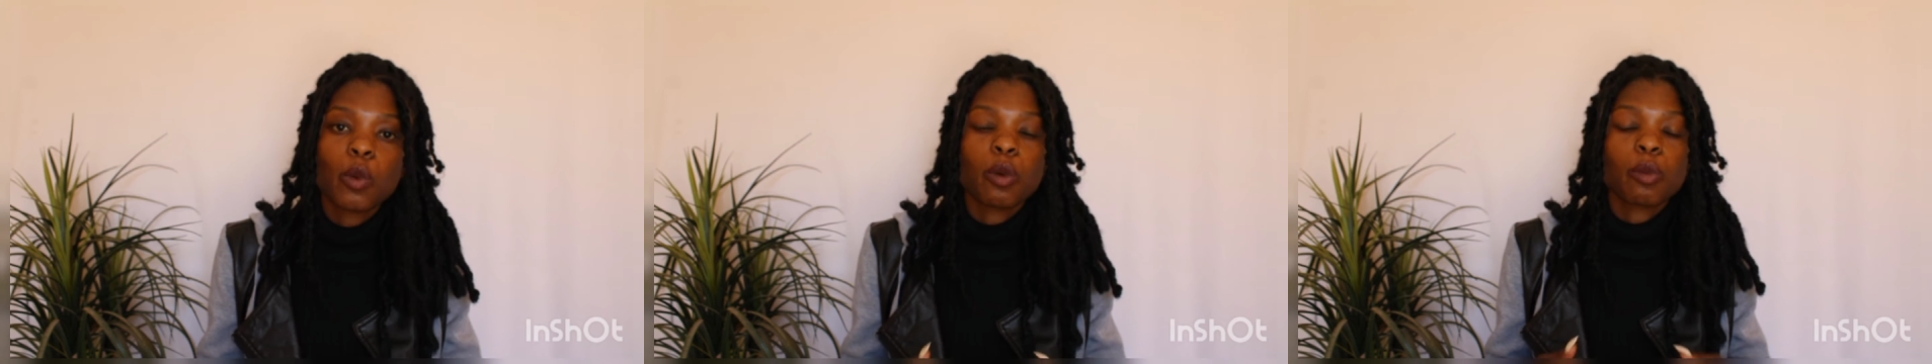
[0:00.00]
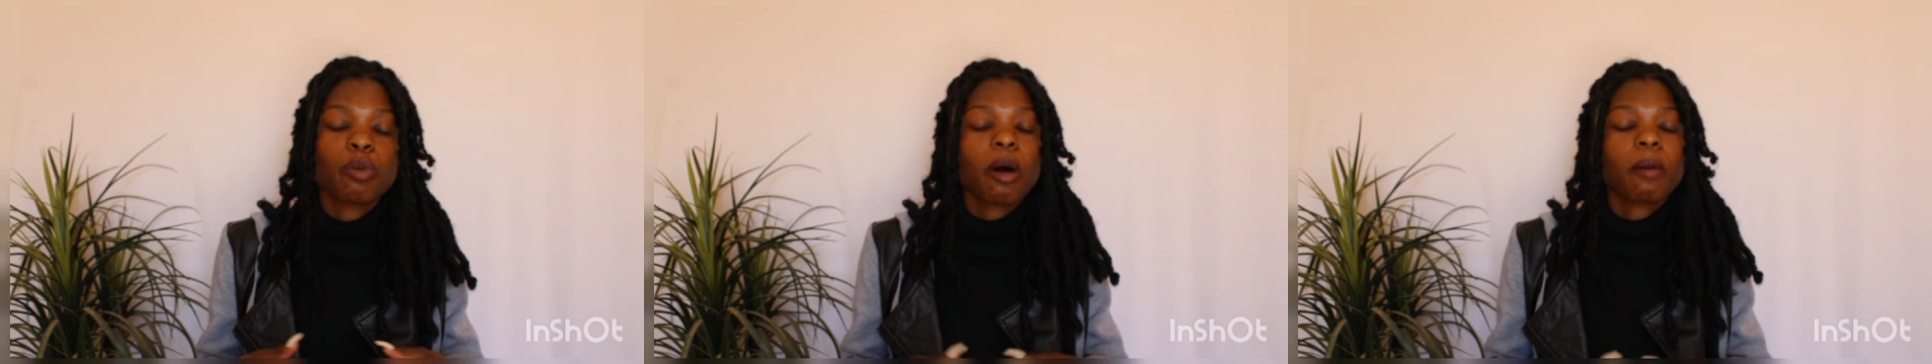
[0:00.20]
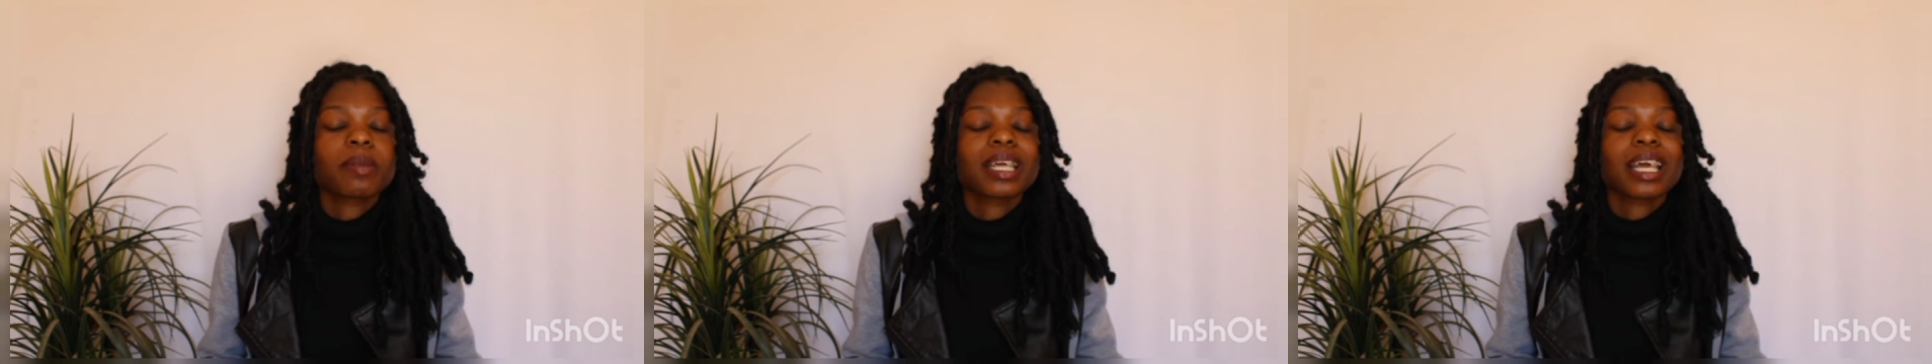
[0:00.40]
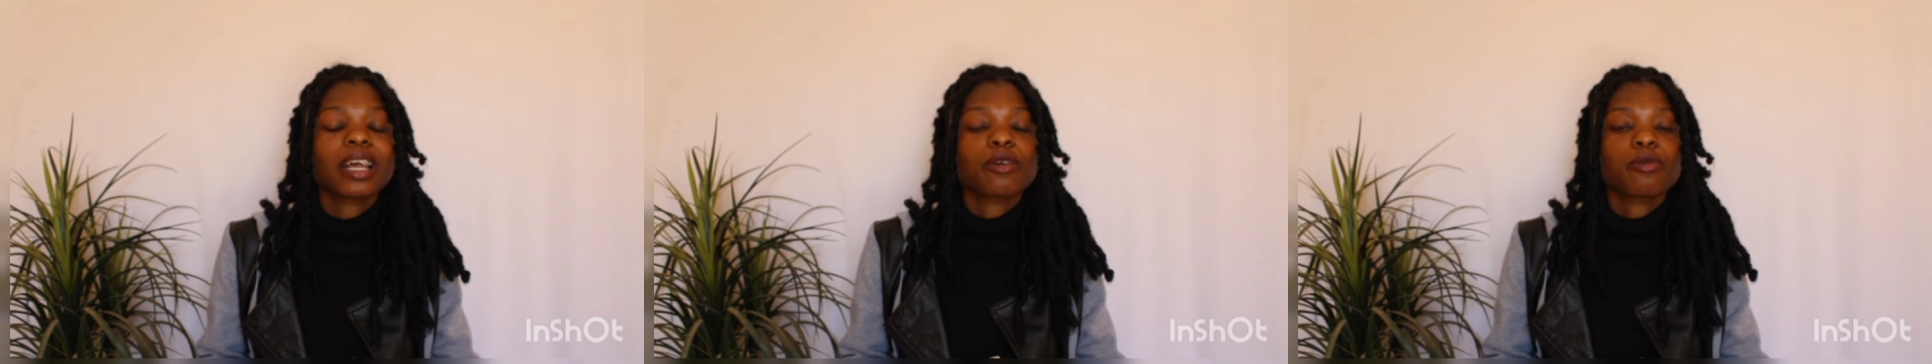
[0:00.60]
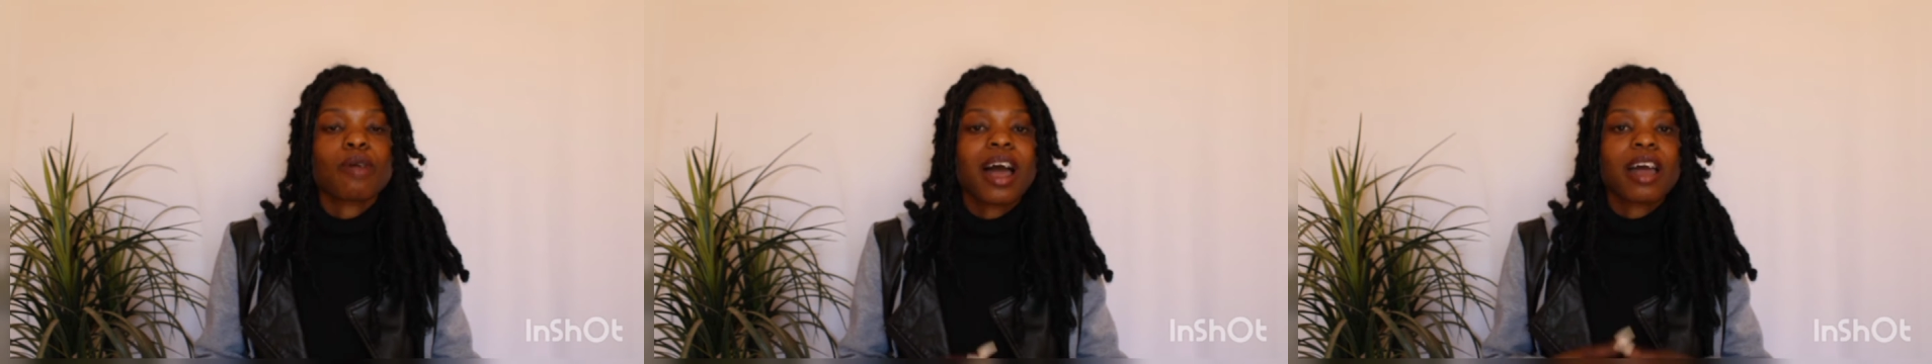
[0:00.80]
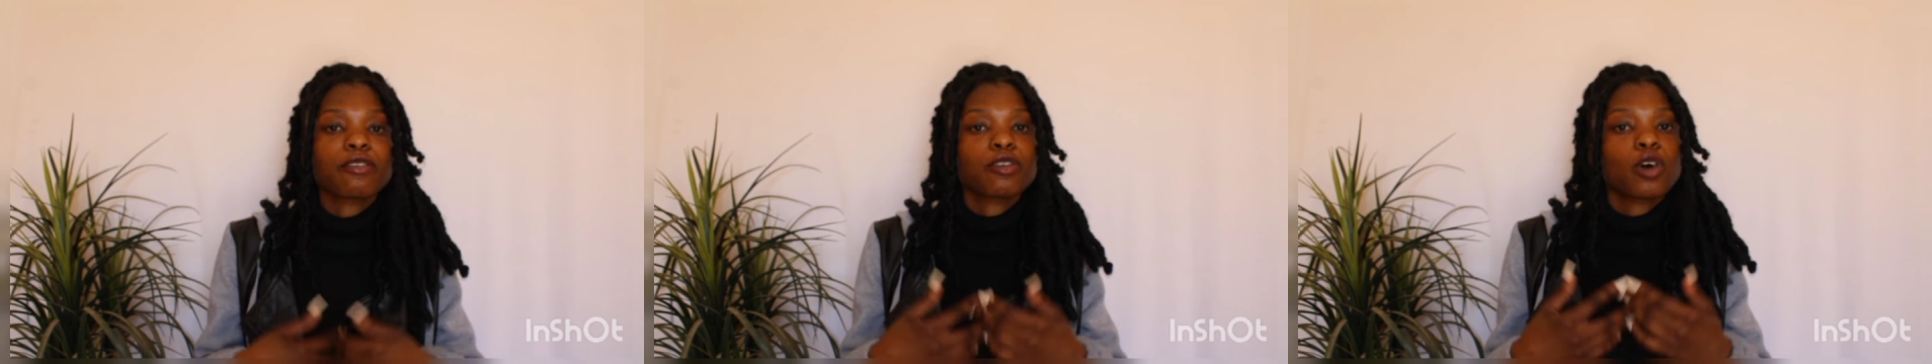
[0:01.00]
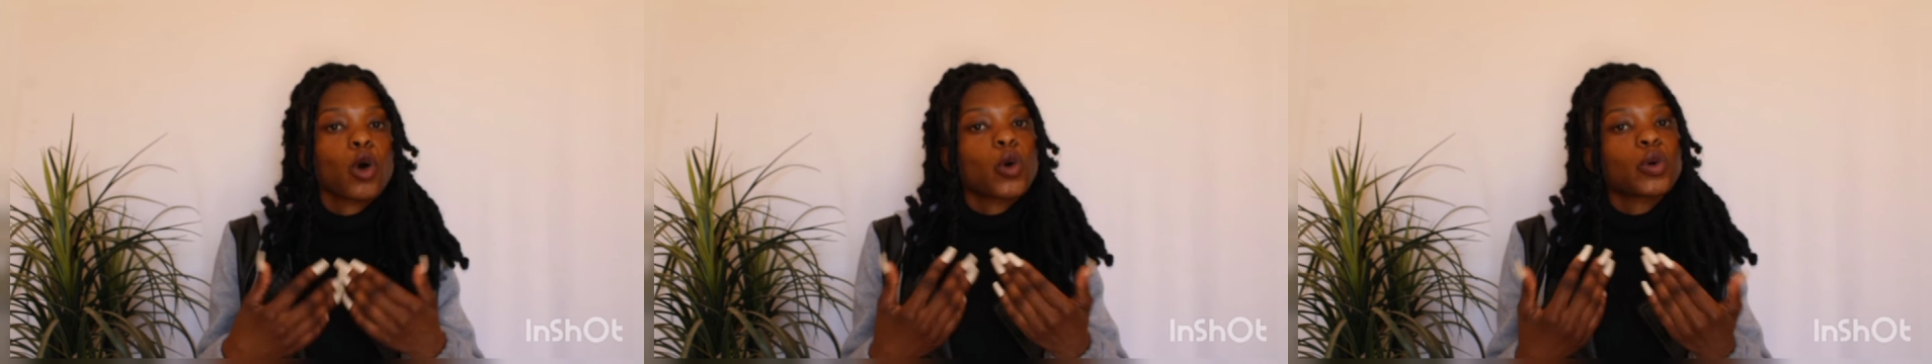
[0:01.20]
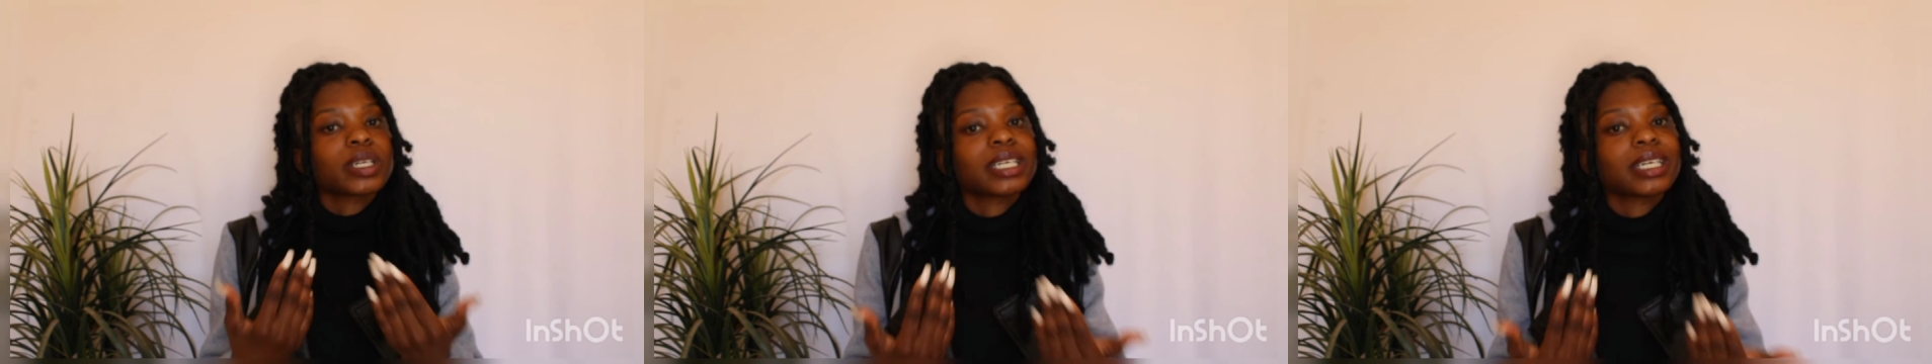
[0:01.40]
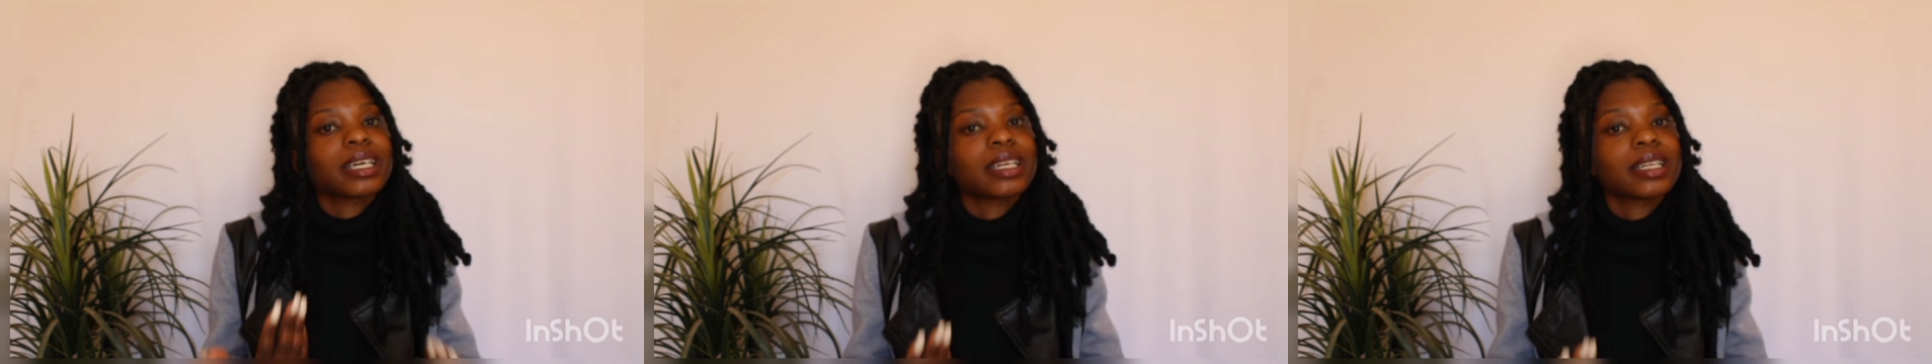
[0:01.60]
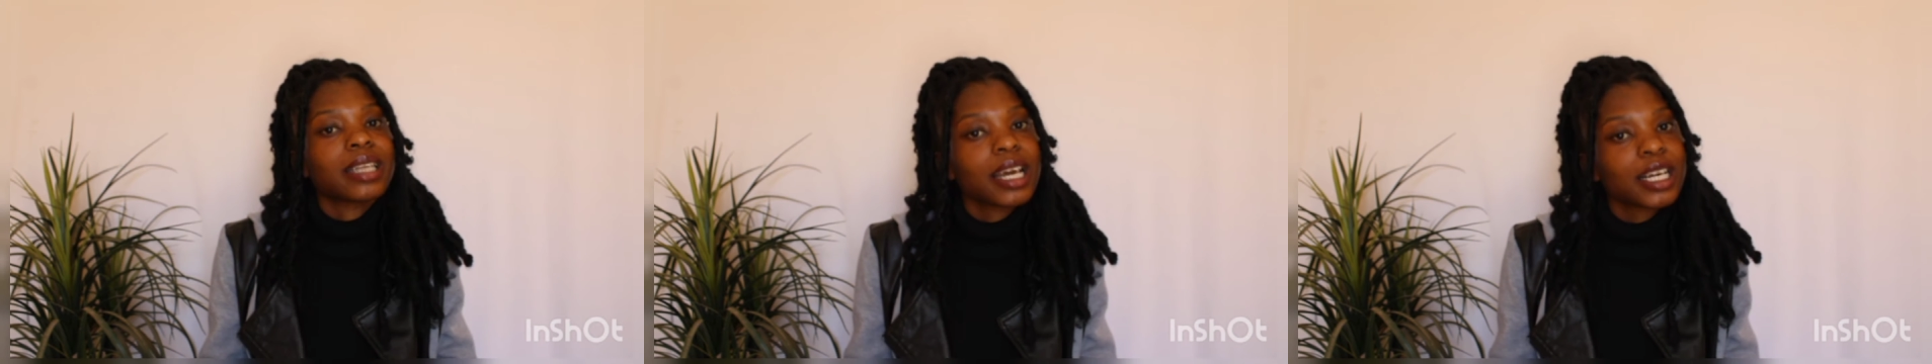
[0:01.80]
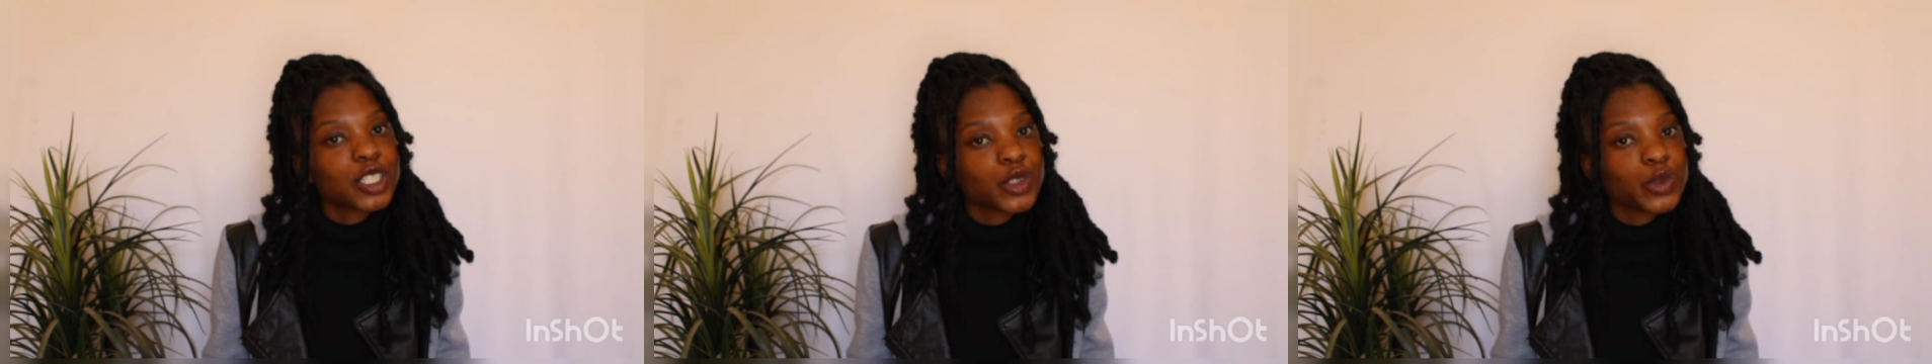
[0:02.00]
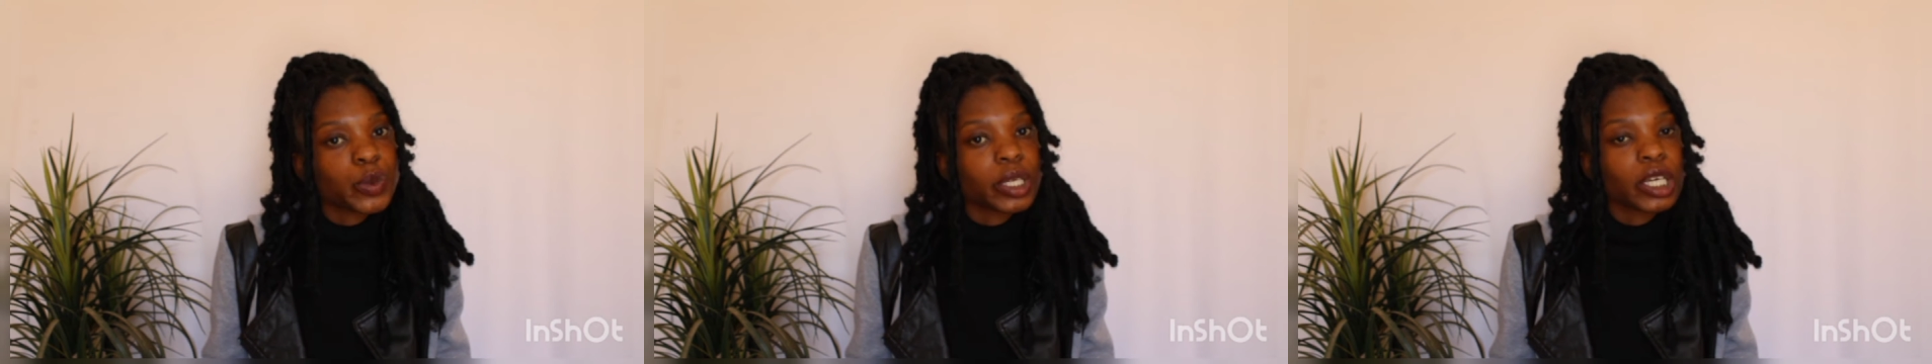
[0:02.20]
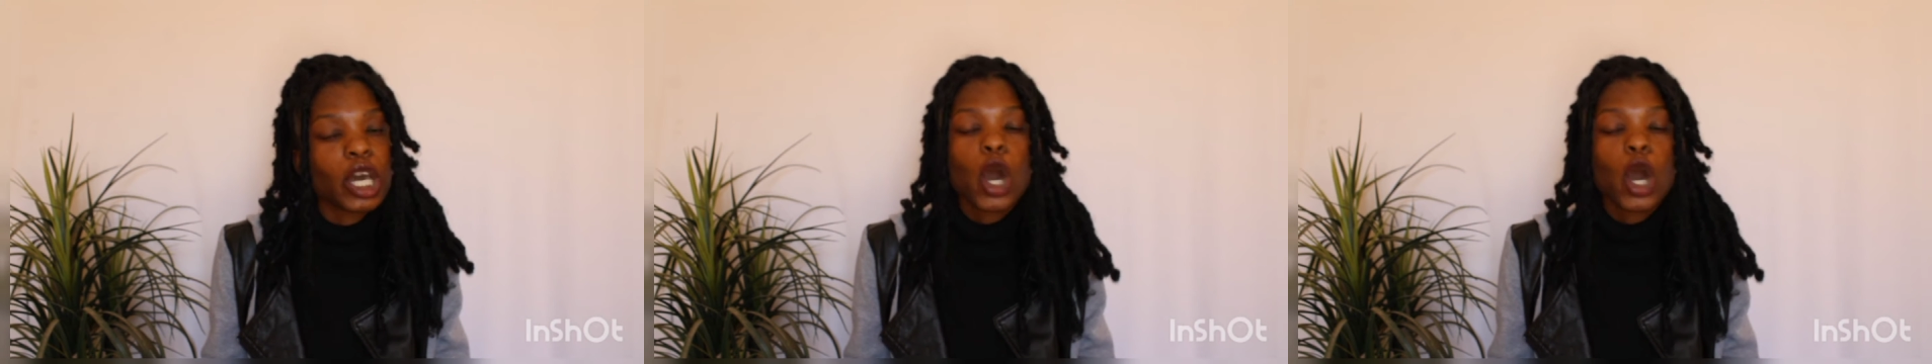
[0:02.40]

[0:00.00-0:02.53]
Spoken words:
will probably arrive only next week.